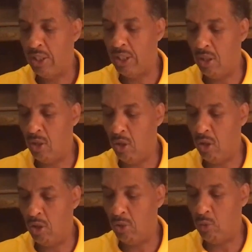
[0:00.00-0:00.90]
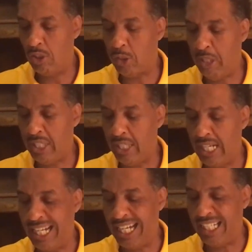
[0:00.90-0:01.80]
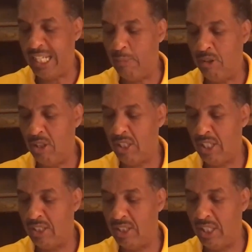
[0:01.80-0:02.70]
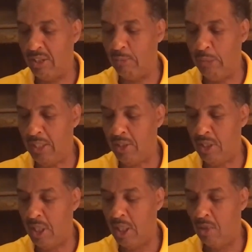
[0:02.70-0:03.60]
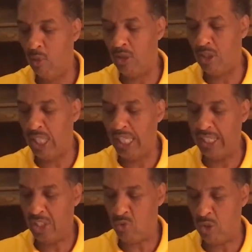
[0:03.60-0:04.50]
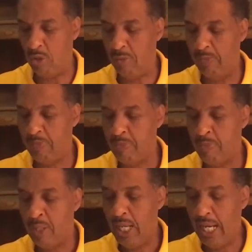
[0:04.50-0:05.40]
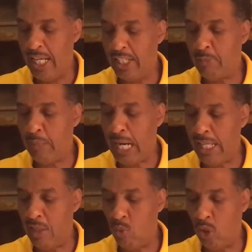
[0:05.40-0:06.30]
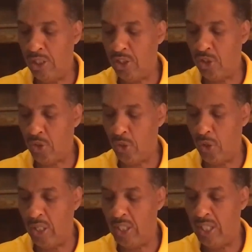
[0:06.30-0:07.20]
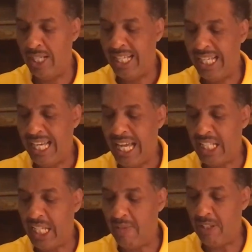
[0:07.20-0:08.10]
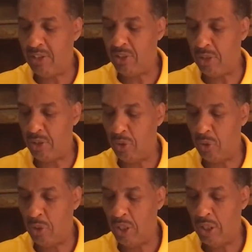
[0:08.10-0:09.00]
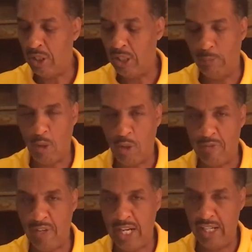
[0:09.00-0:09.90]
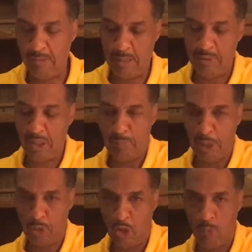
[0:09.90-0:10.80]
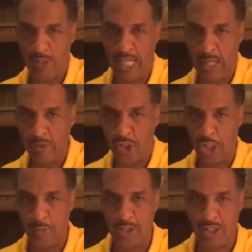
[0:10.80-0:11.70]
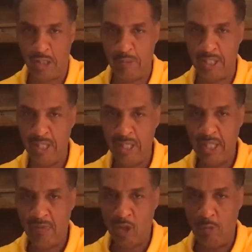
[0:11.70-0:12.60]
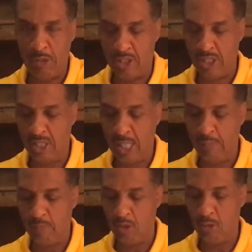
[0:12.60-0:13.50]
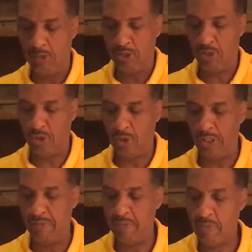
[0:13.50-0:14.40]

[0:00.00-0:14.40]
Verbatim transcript: the horn was speaking, and I kept looking until the beast was slain, that's Rome, and its body was destroyed and given to the burning fire. Remember, the books are open now, judgment is coming. Rome is condemned, Rome is destroyed.